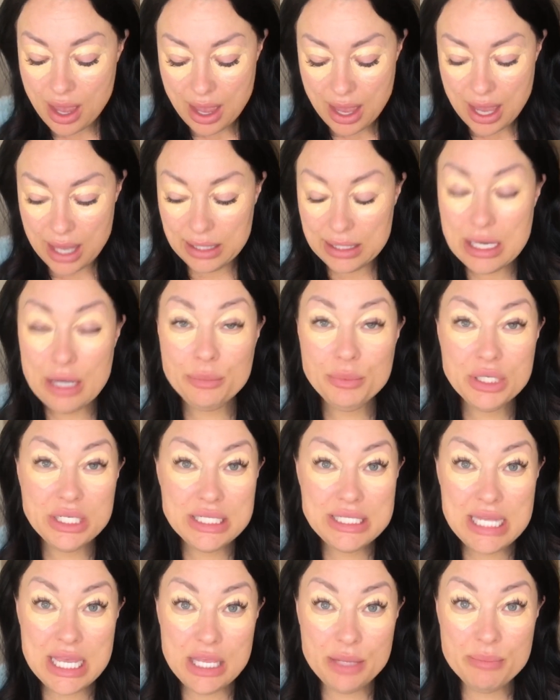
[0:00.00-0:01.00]
And now I'm gonna
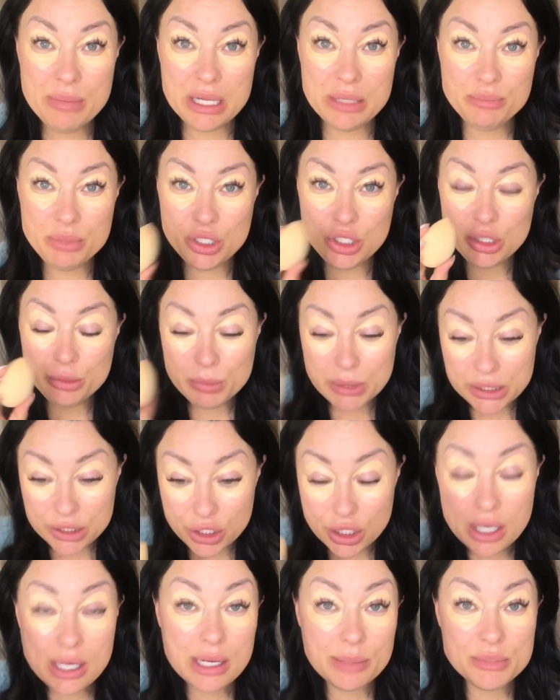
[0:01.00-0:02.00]
take my beauty blender
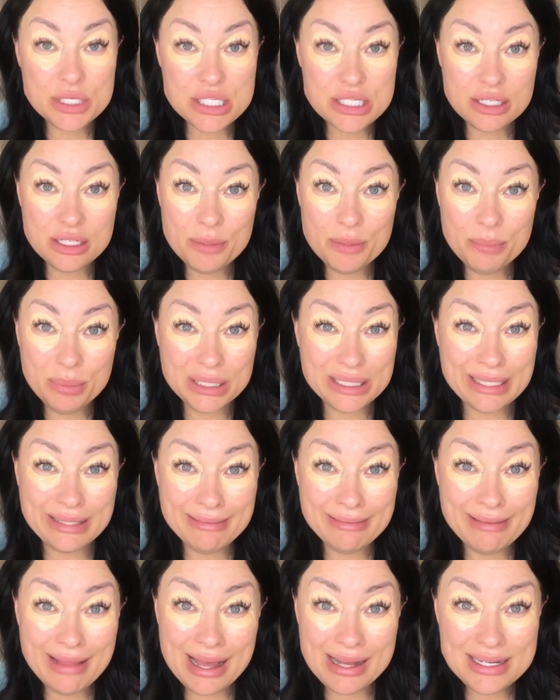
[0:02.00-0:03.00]
and I'm just gonna blend
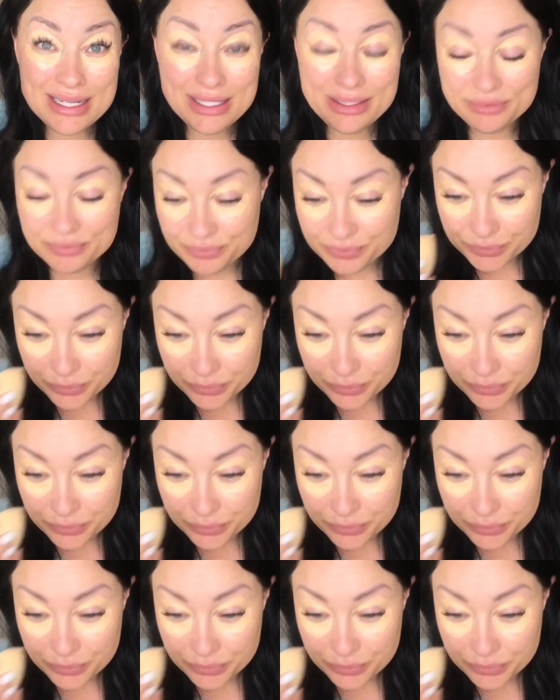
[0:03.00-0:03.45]
that in.